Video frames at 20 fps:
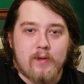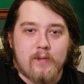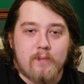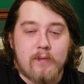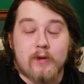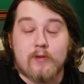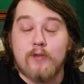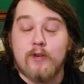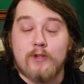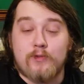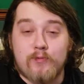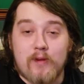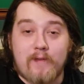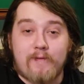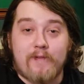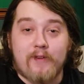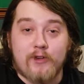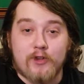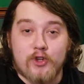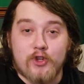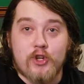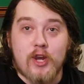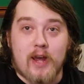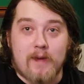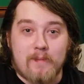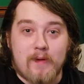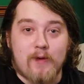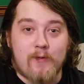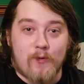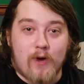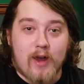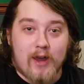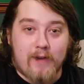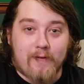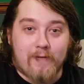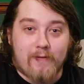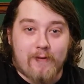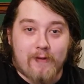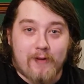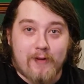But Chris Redfield shot my
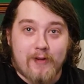wife.